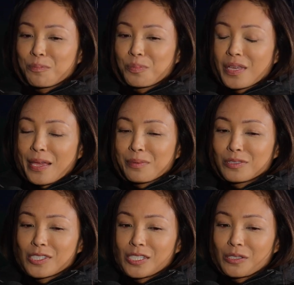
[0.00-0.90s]
be able
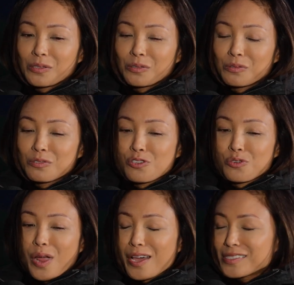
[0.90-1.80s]
to draw